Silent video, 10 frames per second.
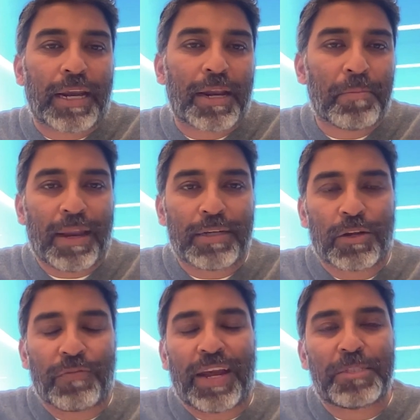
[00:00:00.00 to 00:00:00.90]
General
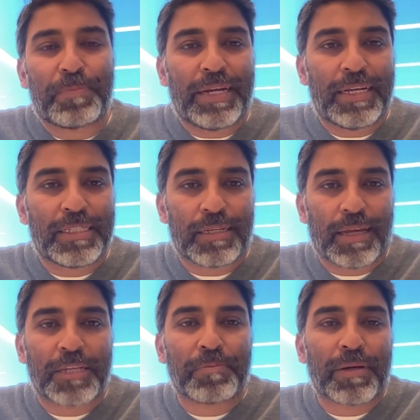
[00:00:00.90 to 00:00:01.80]
Manager of HPE's
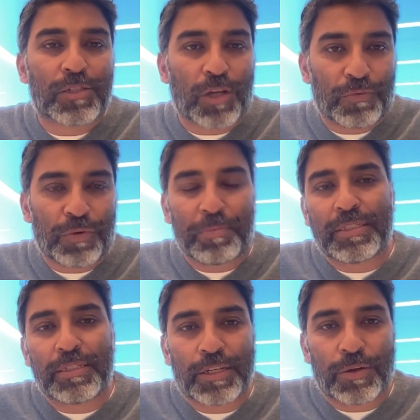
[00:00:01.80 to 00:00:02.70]
Ezmeral Software
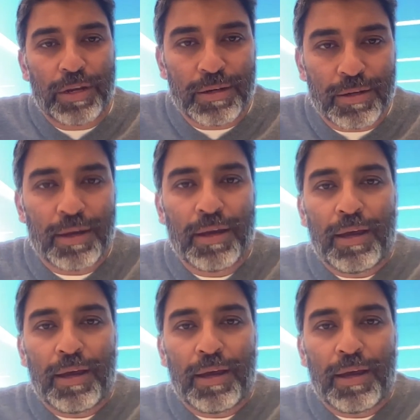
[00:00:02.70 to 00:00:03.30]
Business Unit.